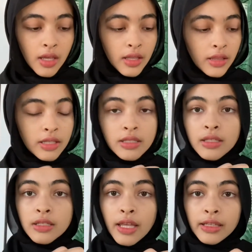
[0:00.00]
This
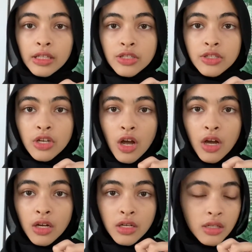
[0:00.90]
is like the
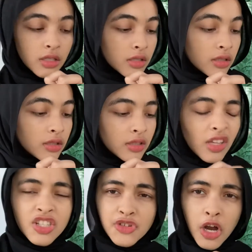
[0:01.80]
chalk,
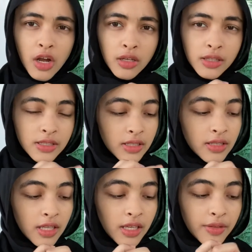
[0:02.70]
not chalk. This is
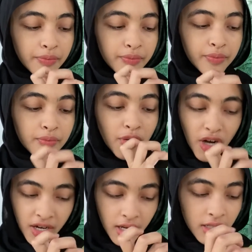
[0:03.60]
the
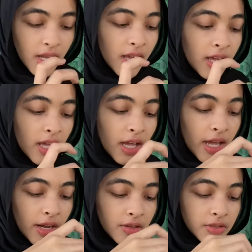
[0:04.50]
product,
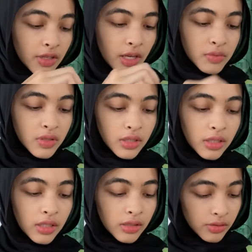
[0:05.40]
and also comes with a
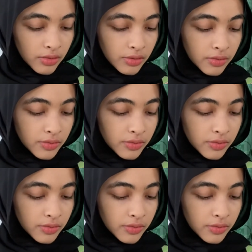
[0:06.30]
little